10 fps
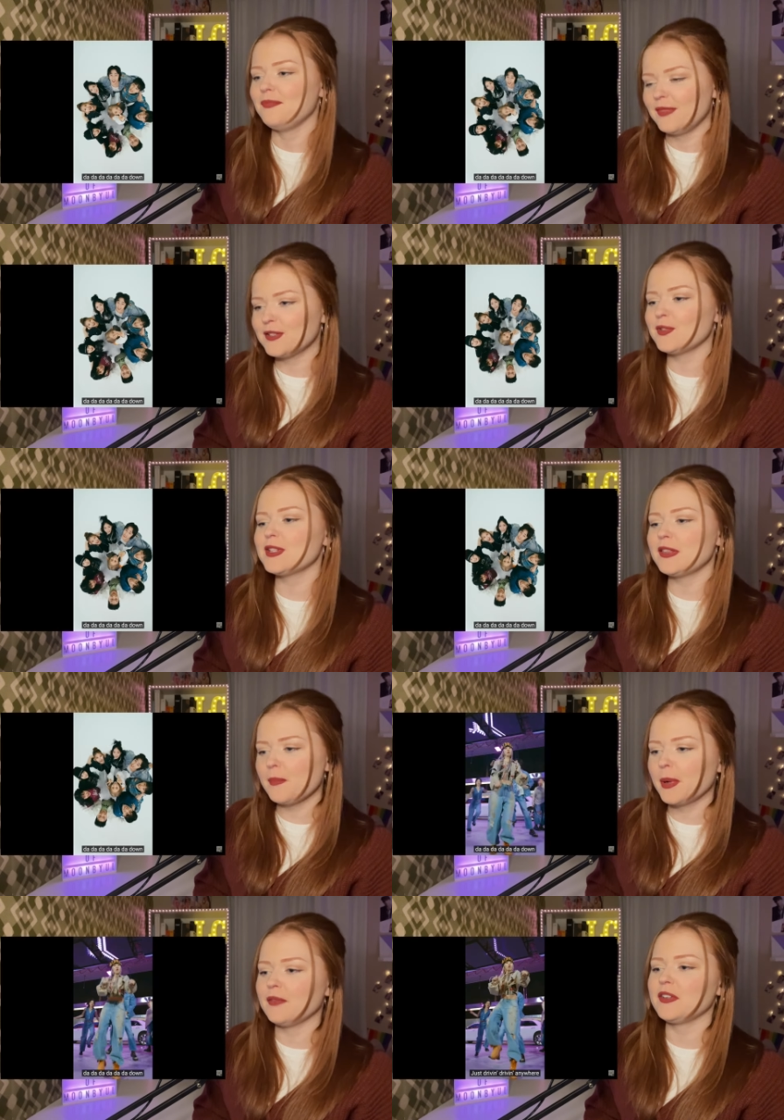This was like the
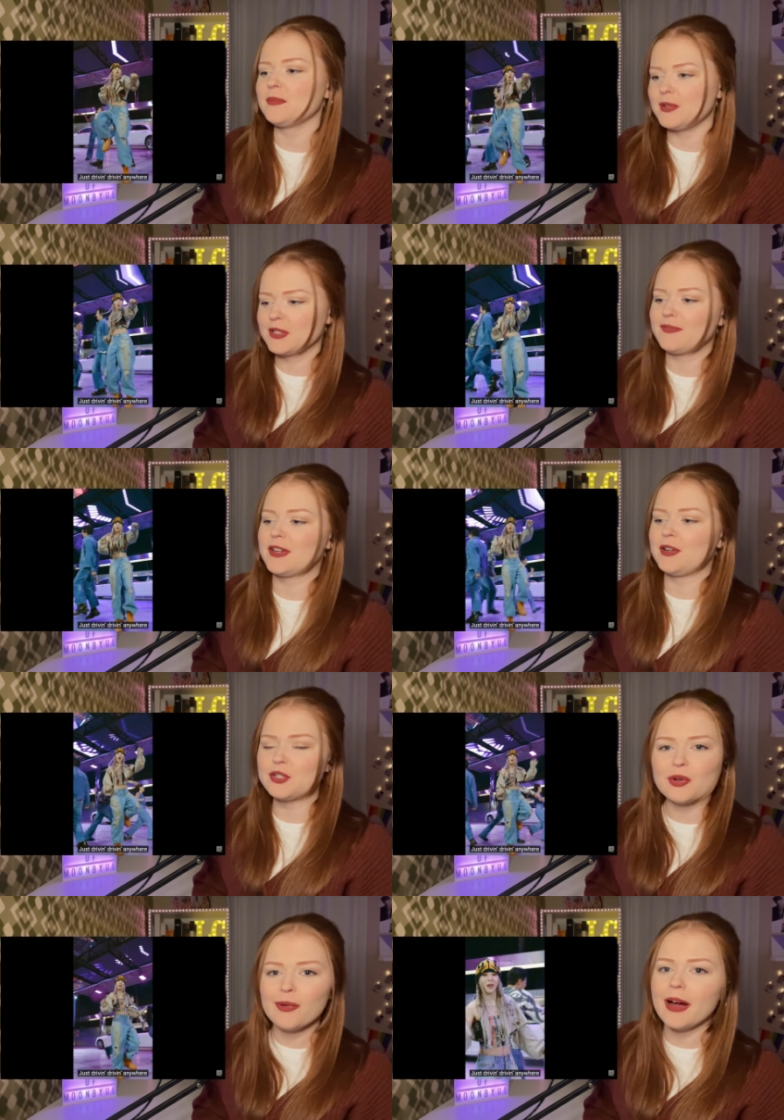perfect music video
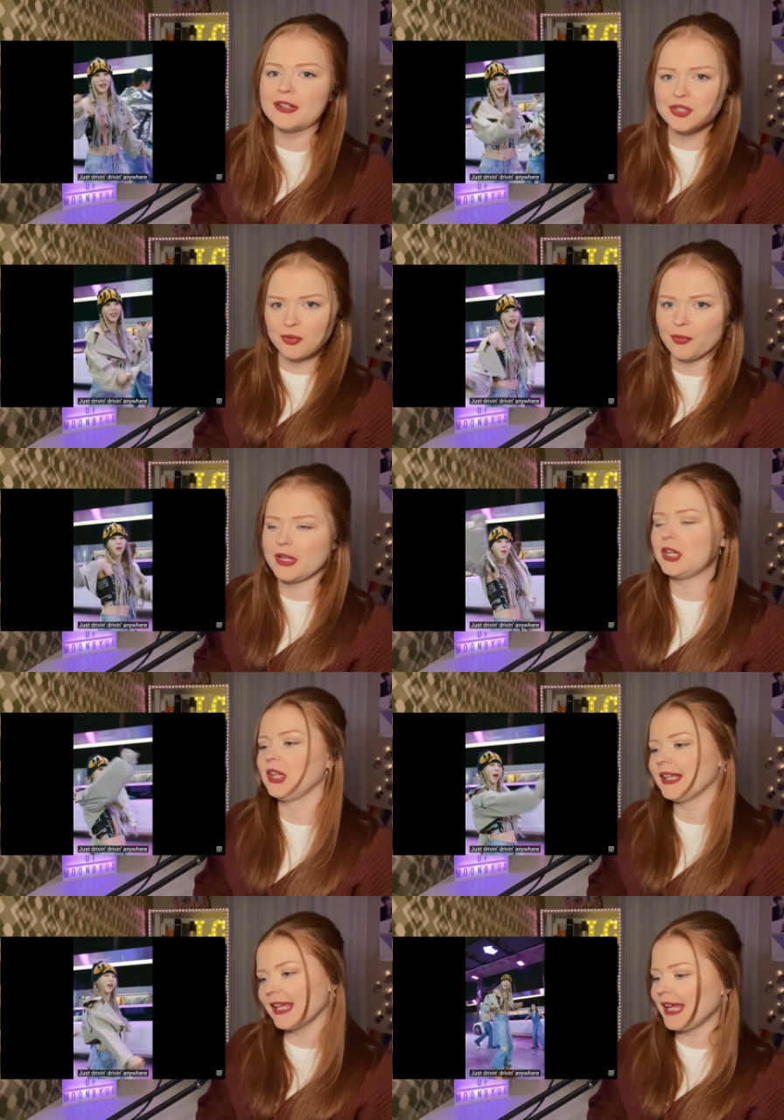to watch when you're
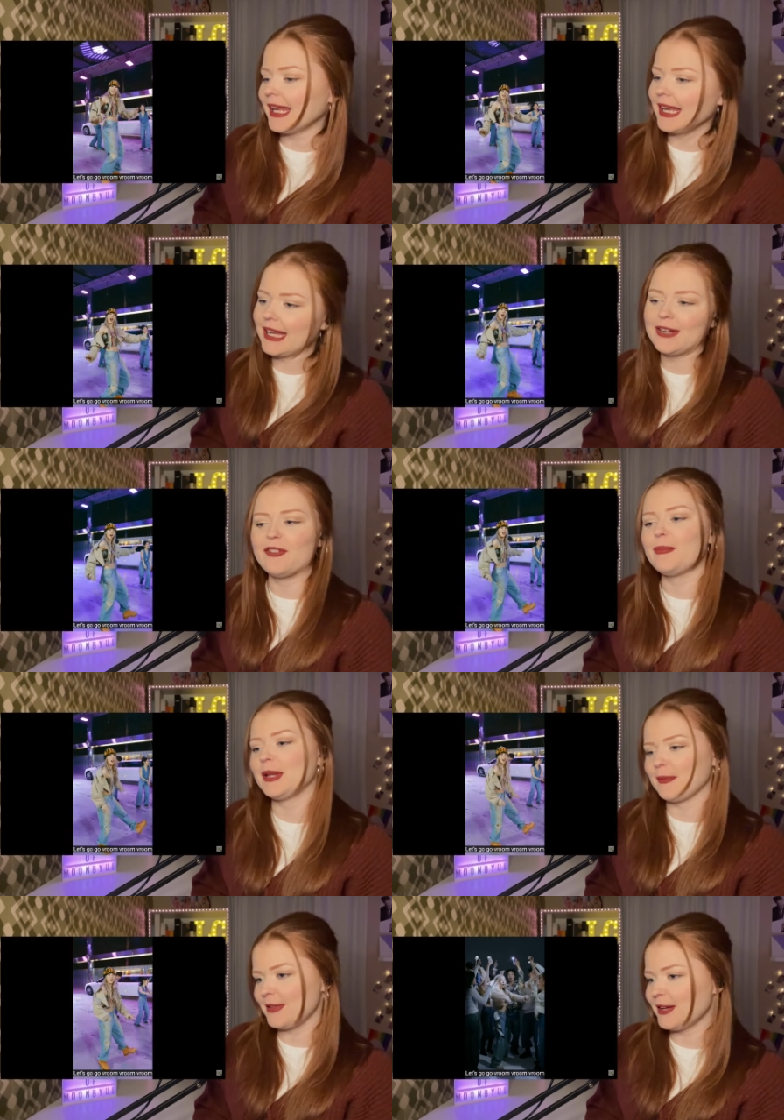like in need of a
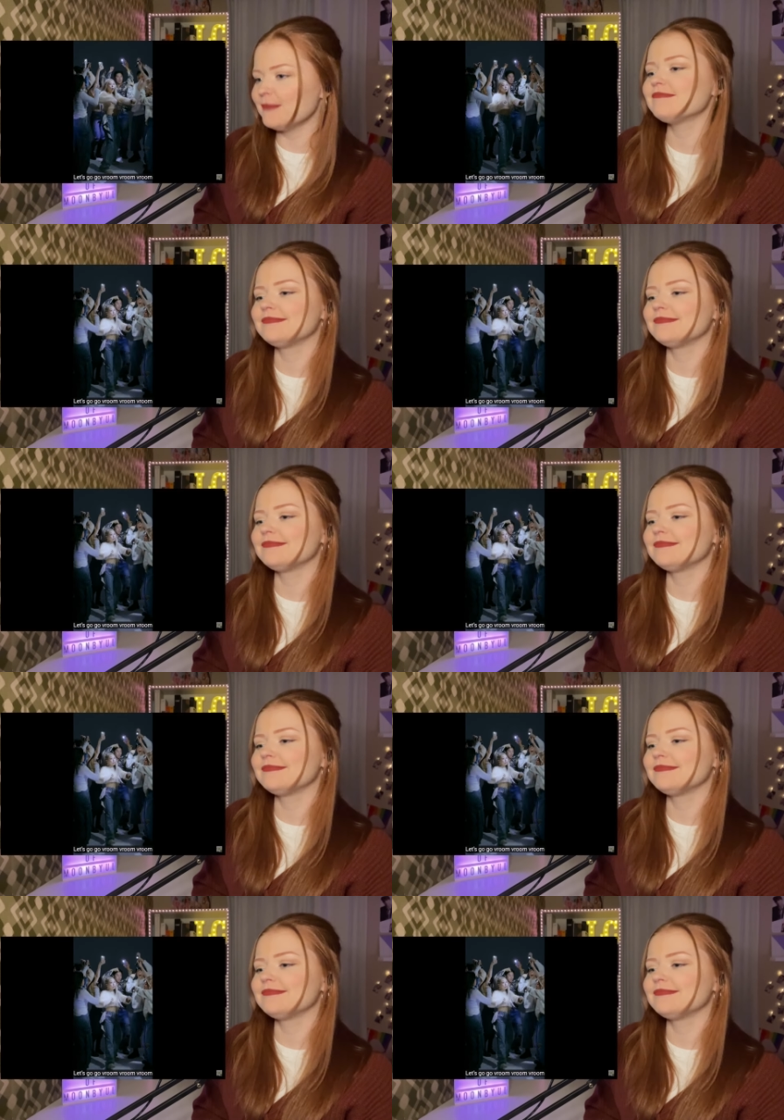pick me up.